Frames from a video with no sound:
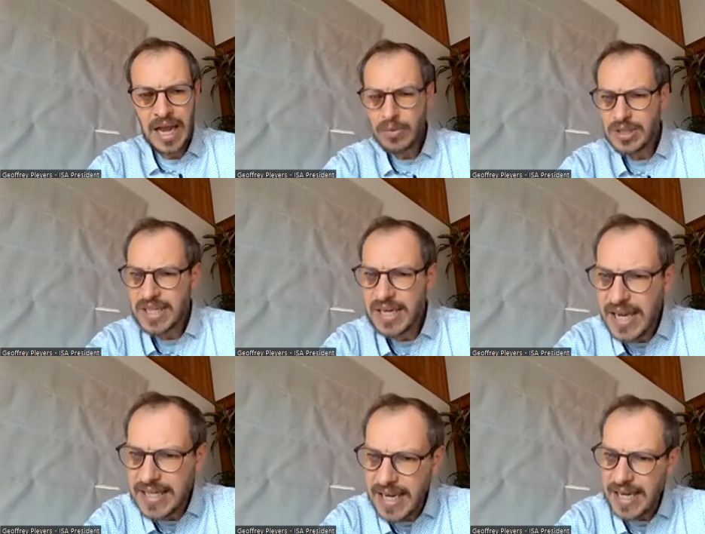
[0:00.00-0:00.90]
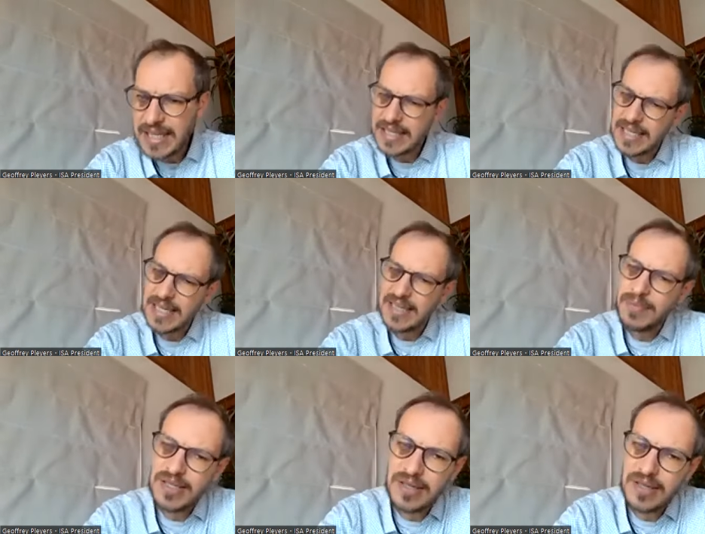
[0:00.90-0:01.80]
I would say, as I, as I said it a
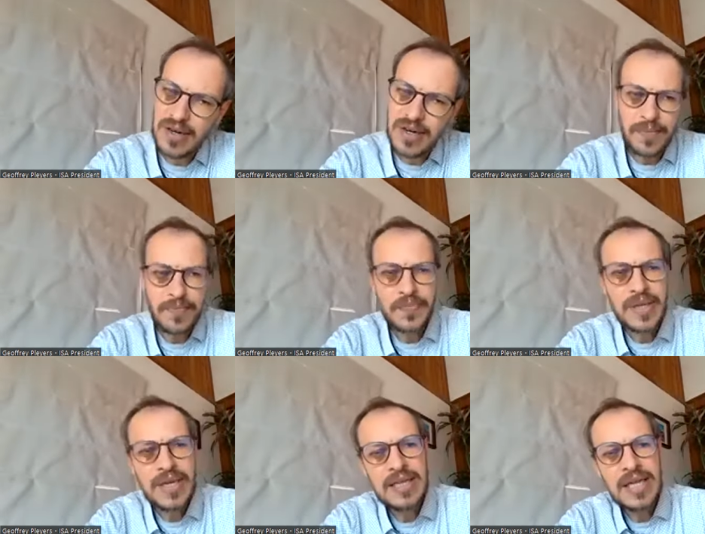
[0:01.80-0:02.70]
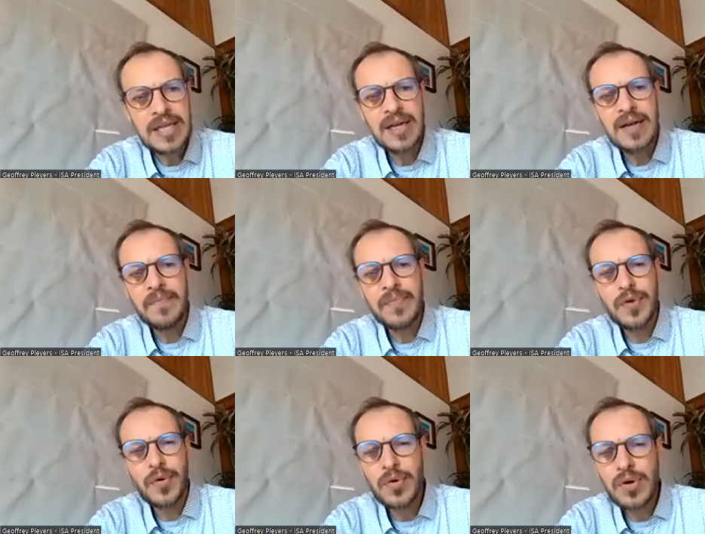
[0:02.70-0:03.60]
bit earlier, that um,
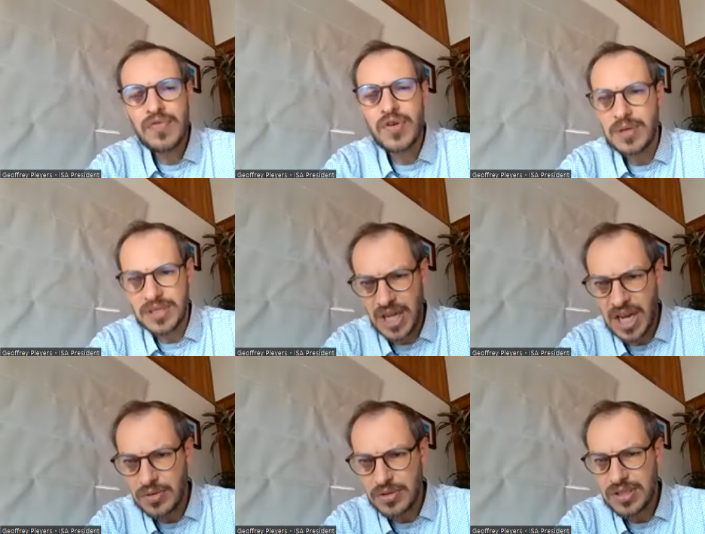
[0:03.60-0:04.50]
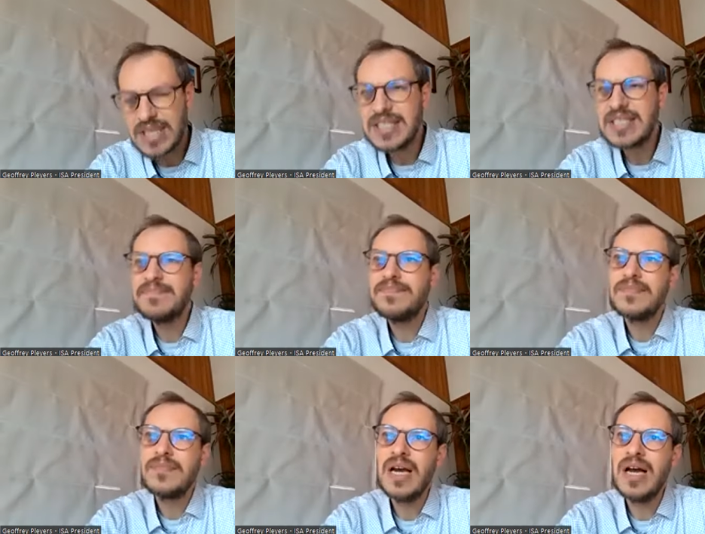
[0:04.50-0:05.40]
the role of the Global South is
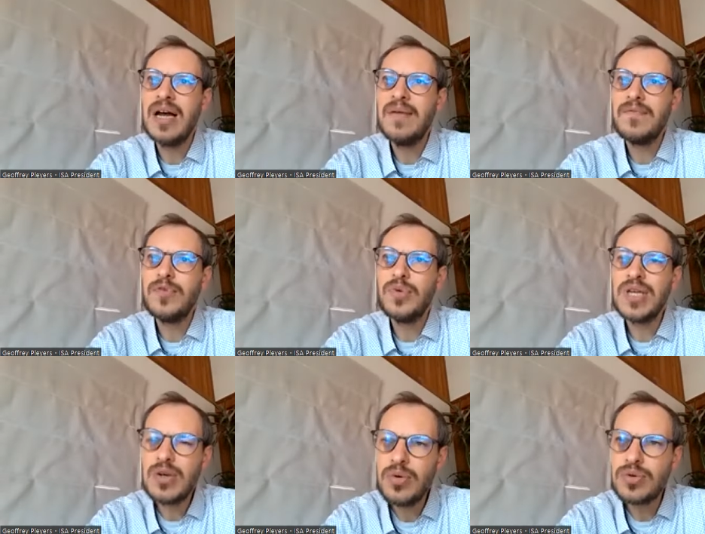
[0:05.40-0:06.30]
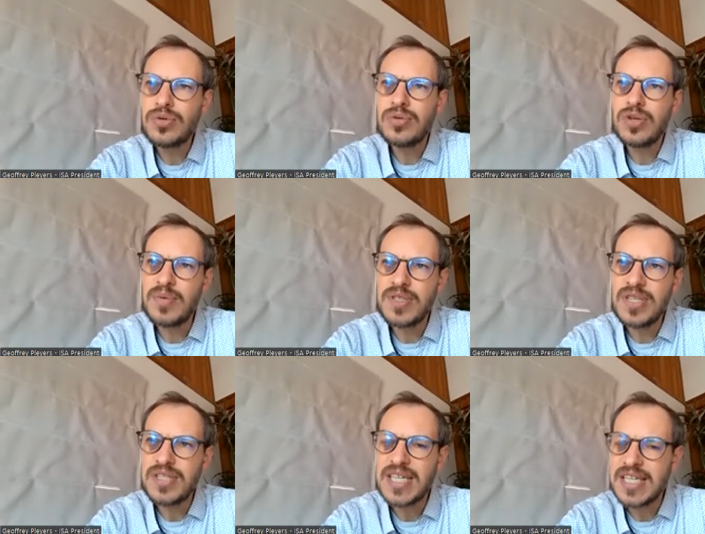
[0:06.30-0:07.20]
uh, to include the Global
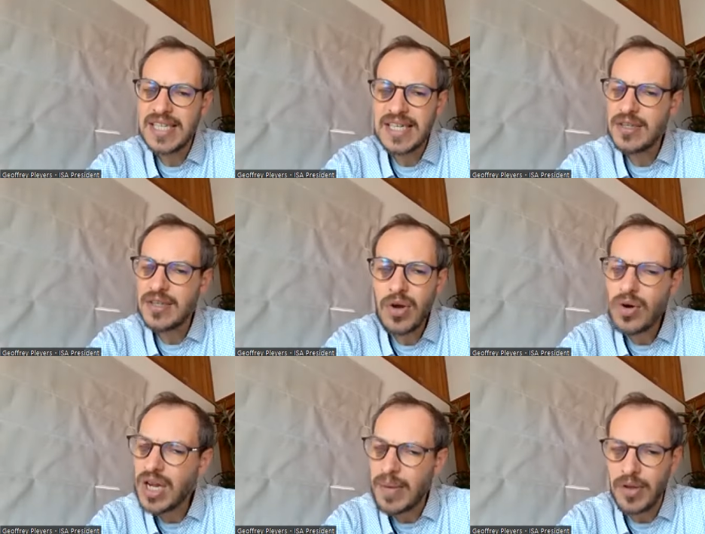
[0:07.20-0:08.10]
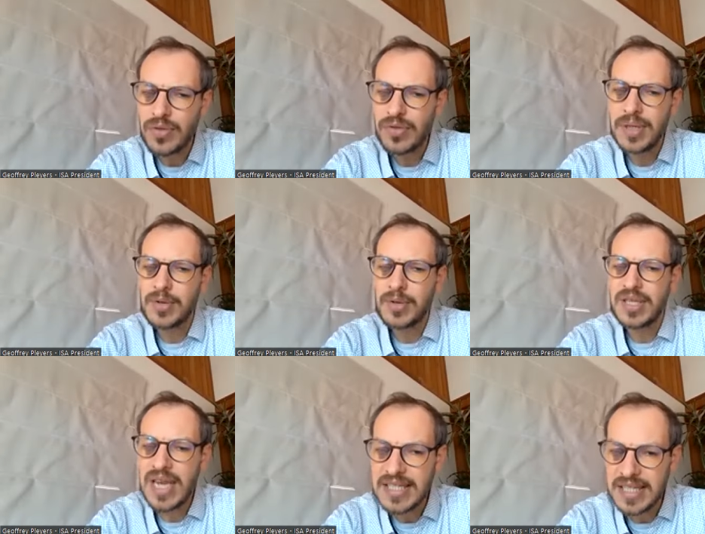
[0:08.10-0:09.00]
South, as I said, it's not only about
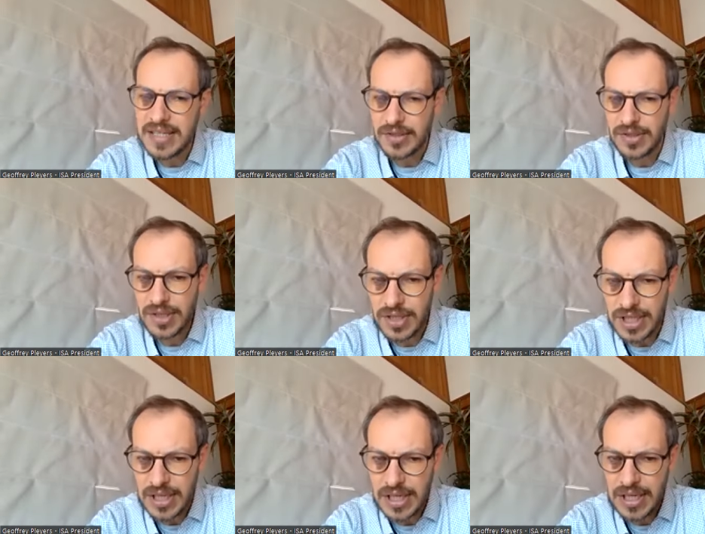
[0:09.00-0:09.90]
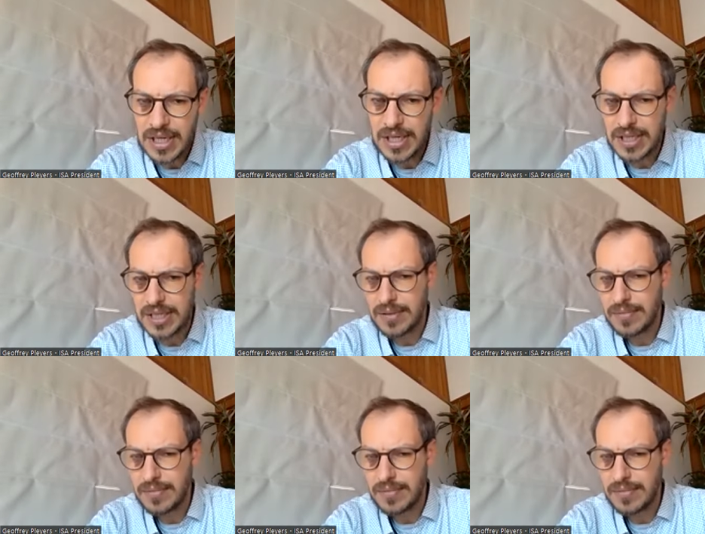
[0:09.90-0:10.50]
democratizing sociology. It is